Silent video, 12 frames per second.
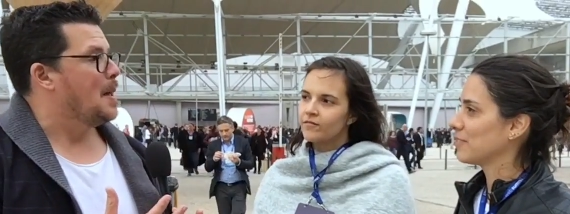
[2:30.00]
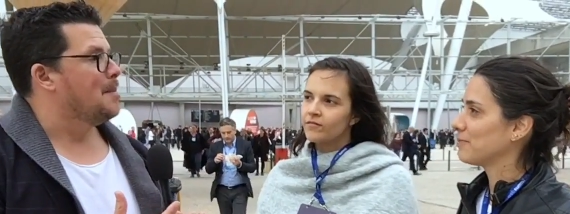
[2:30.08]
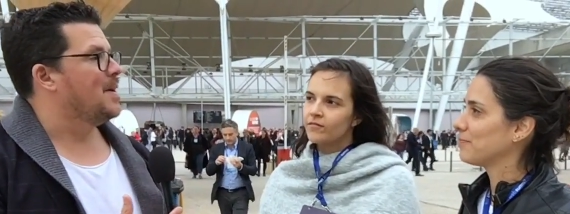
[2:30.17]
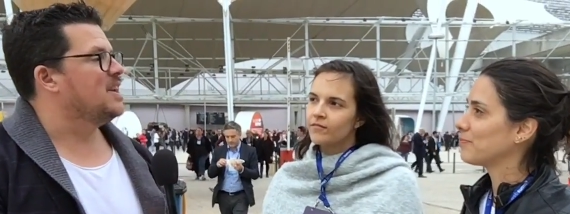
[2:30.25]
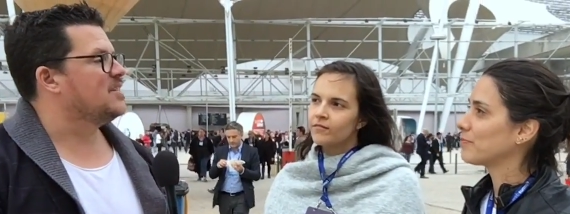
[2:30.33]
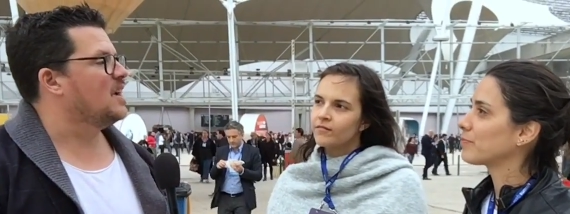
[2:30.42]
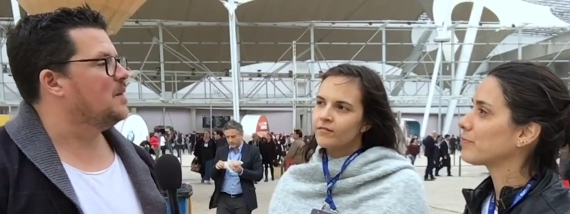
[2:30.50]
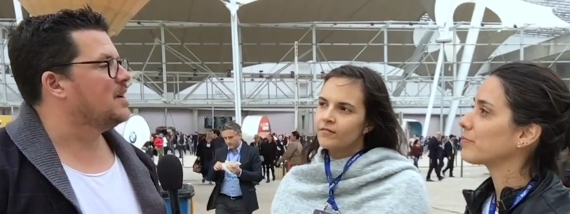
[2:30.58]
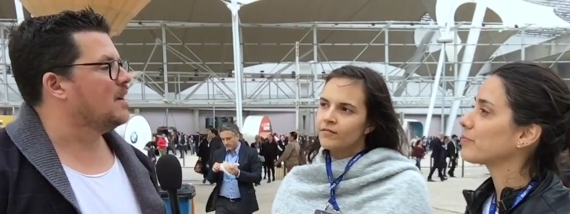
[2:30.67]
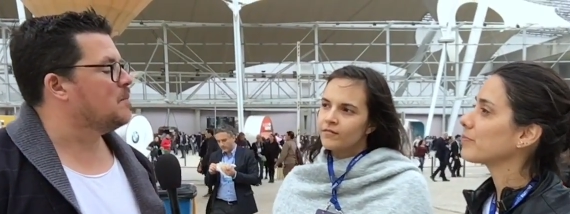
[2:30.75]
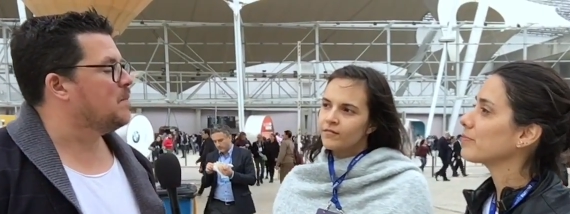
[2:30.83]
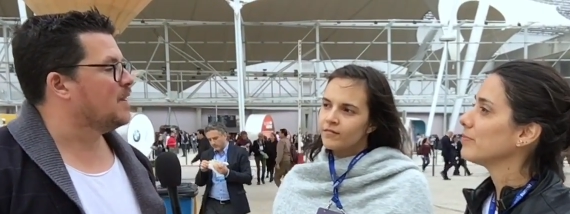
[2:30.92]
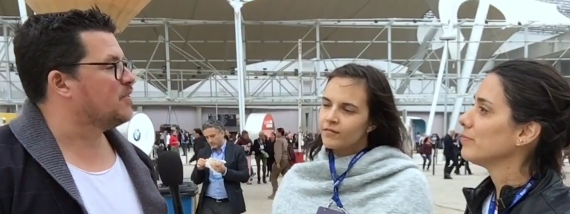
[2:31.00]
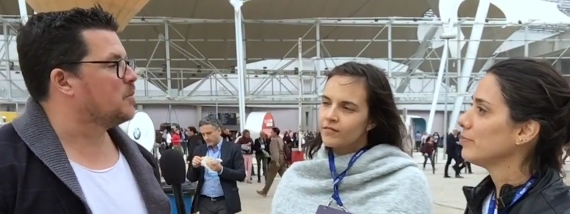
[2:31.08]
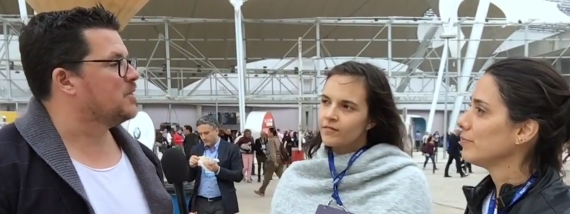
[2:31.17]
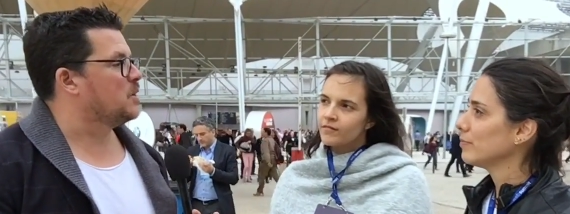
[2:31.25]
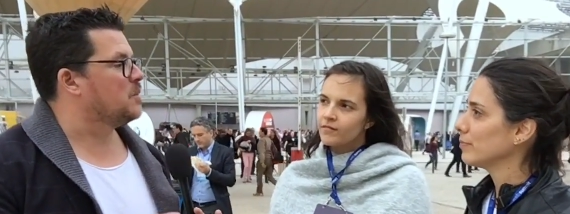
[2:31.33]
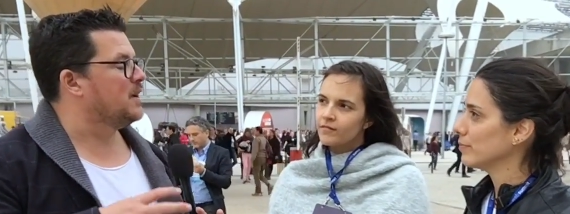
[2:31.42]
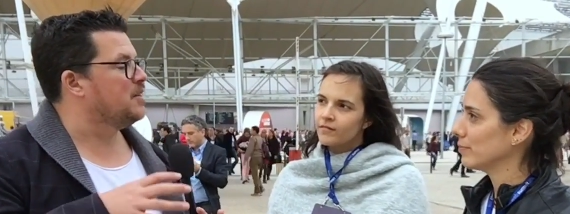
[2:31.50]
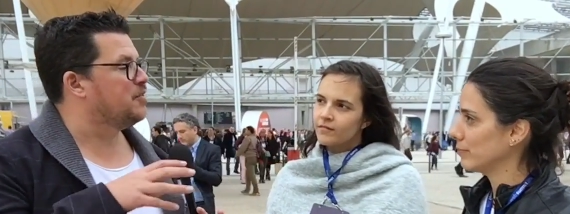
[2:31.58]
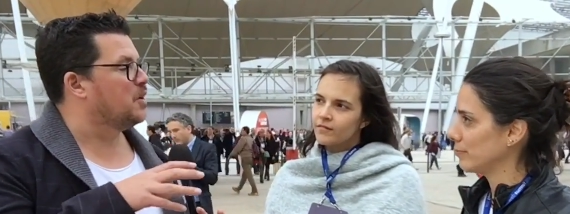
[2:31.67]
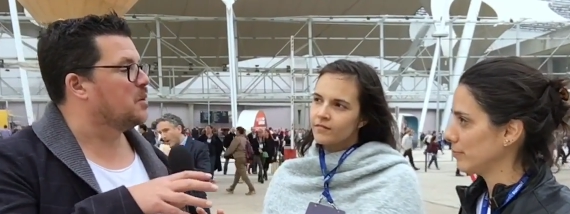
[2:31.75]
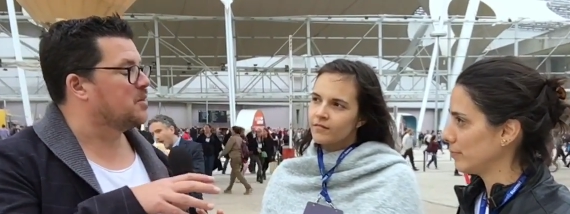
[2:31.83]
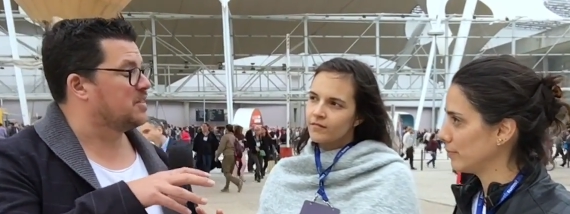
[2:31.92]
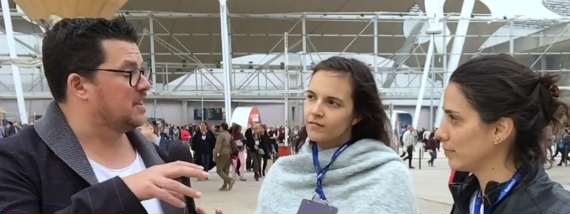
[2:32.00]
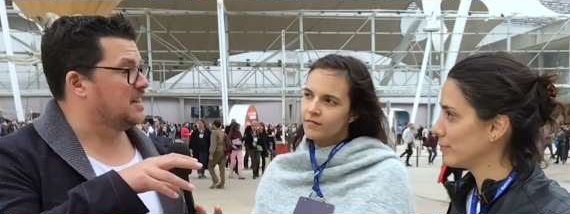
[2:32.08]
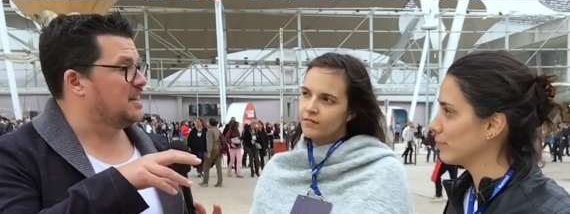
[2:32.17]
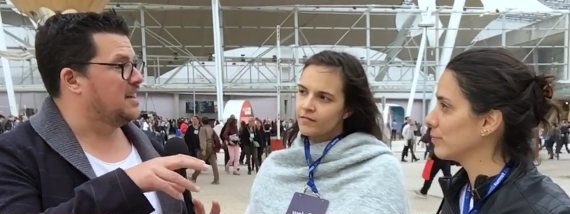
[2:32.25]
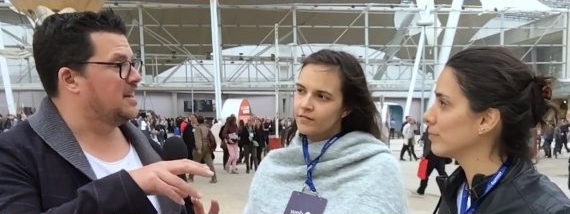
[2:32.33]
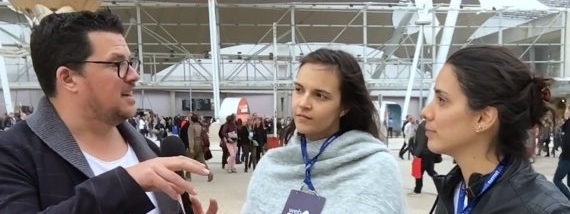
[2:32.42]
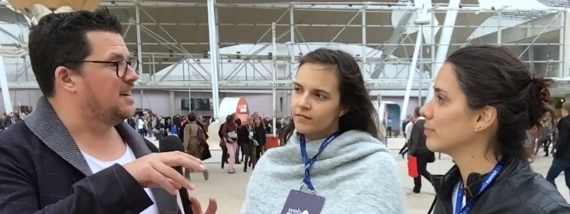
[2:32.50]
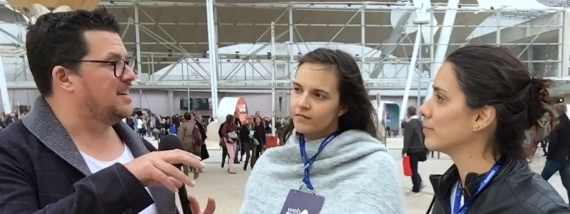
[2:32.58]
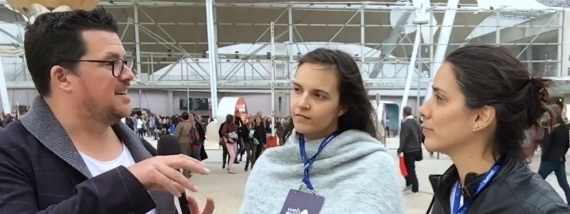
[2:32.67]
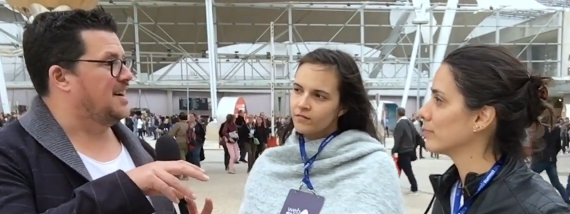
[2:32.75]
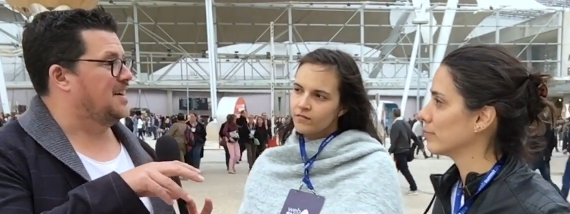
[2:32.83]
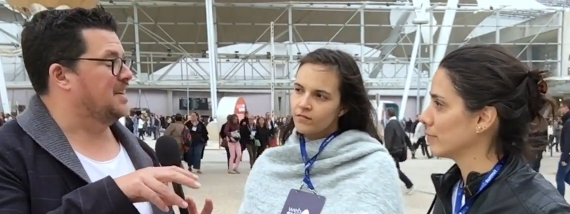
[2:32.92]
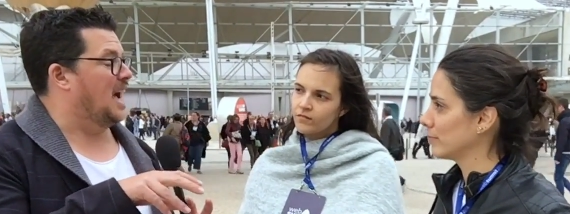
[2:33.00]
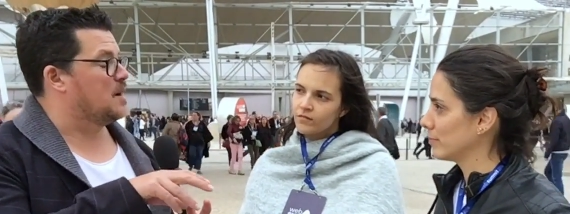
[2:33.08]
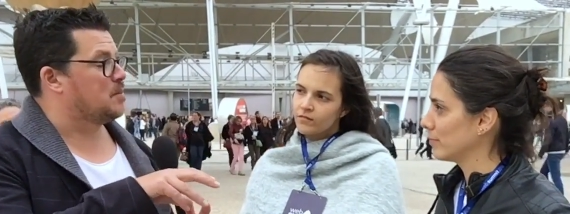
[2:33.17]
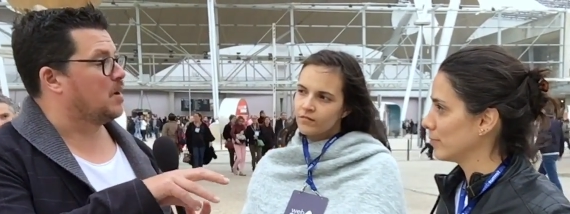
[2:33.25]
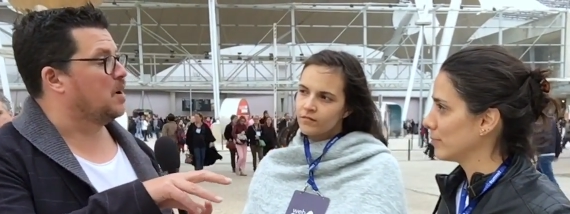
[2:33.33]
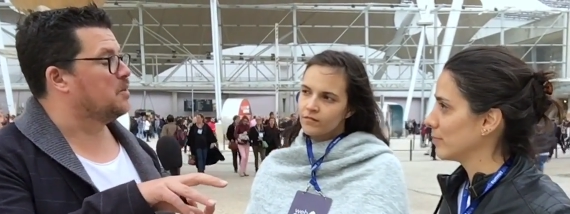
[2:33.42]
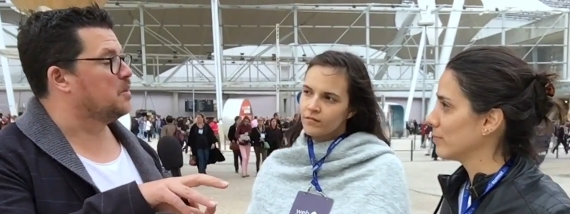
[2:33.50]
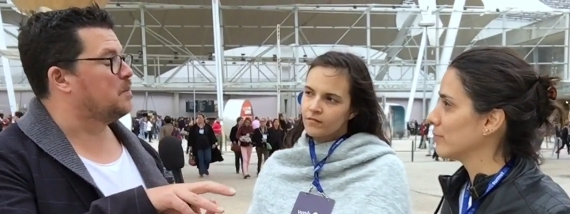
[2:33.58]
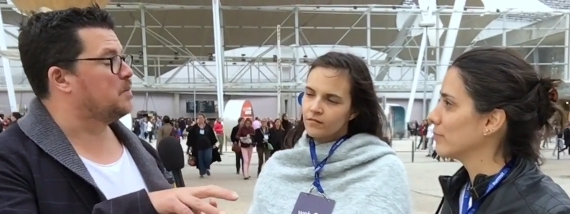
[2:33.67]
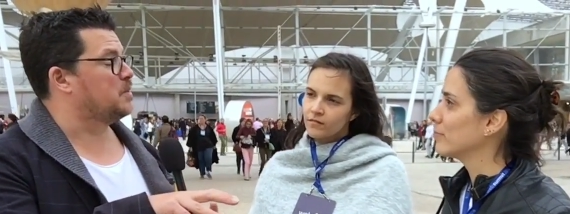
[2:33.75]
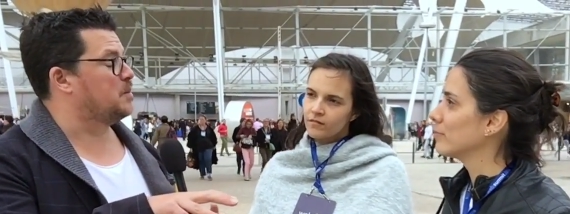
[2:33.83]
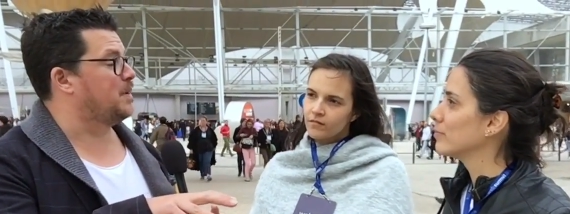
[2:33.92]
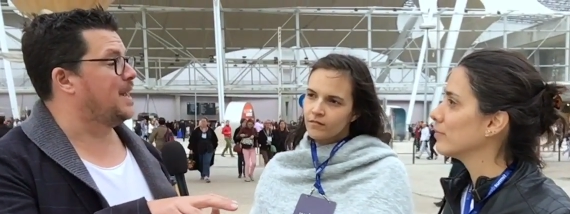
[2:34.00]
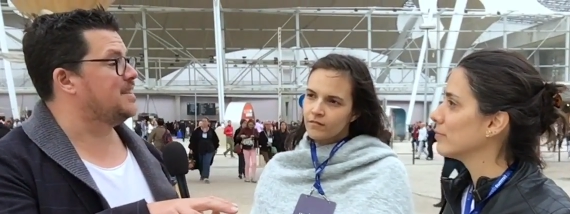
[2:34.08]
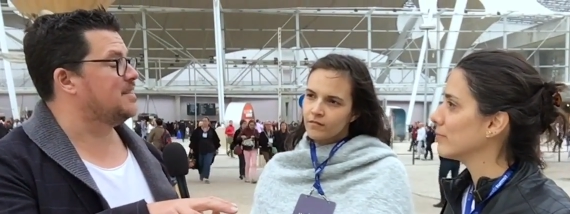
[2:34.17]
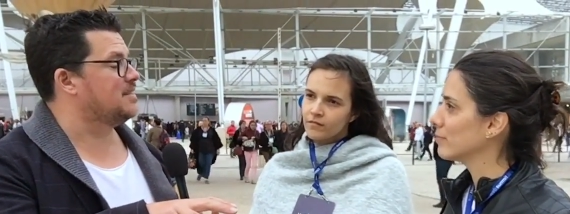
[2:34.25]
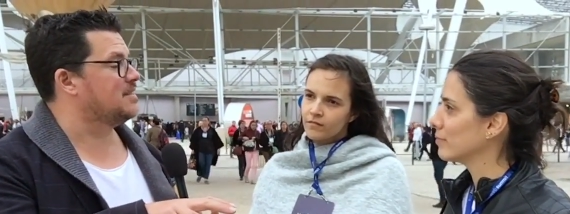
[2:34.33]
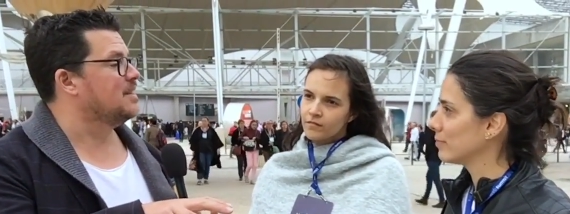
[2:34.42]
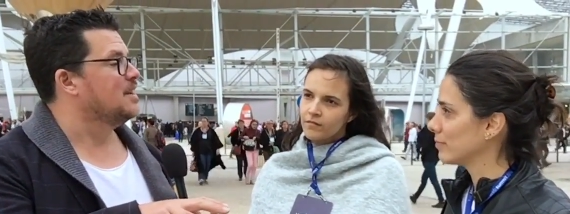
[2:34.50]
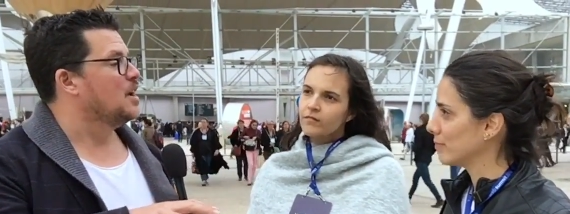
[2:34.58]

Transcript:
Speaker 1: many sharing economy platforms, they're really focused uh, uh, on hyper-local places.